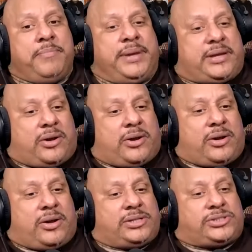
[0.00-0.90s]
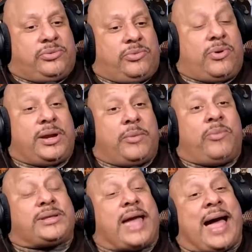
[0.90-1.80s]
because you want it with,
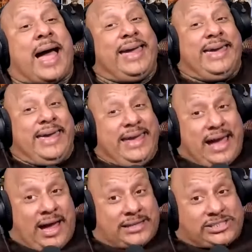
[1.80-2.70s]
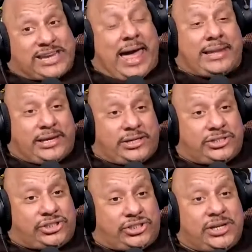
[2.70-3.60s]
i.e., a
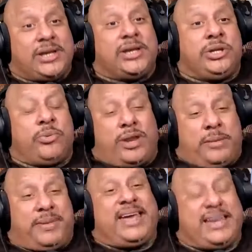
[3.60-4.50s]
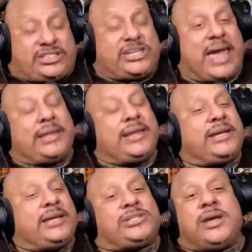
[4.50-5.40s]
challenge, you want to be a mm.
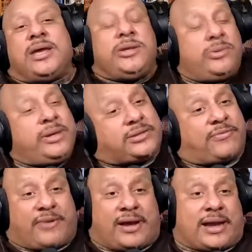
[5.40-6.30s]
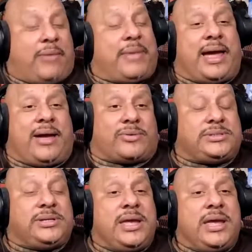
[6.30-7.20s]
challenge, you can get the fuck out my
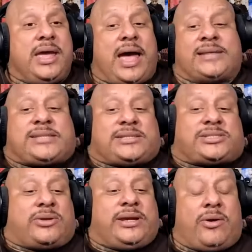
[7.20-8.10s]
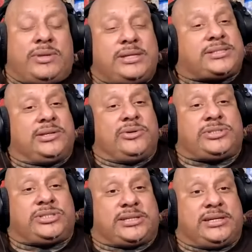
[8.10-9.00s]
house. Mm-hmm. I hmm. said, so the only
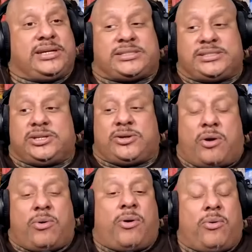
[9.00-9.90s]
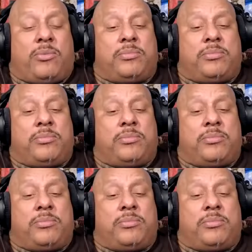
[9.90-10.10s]
solution to this is to go home.